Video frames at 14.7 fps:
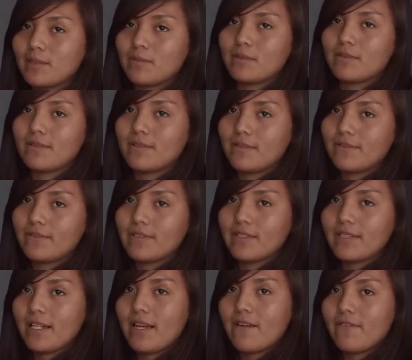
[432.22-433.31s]
responsible for
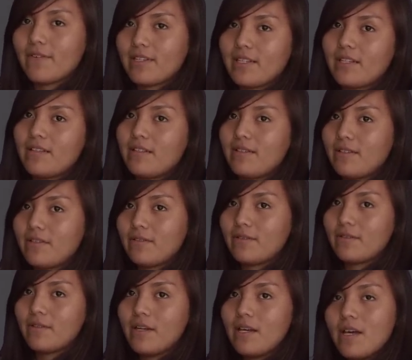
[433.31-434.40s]
everything you
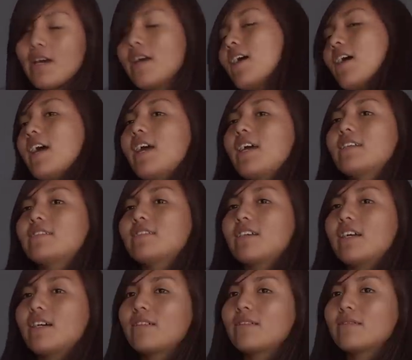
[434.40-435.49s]
do and
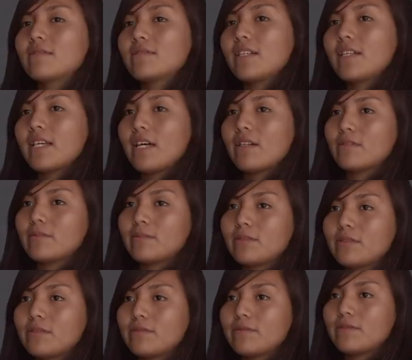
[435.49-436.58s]
you're held
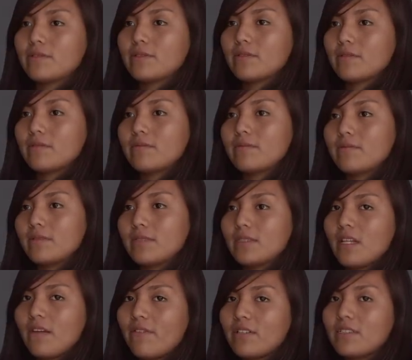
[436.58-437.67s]
accountable for the
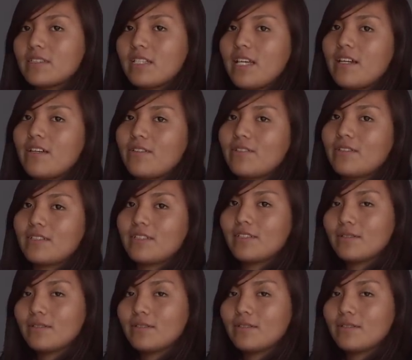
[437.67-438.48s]
stuff you say you're going to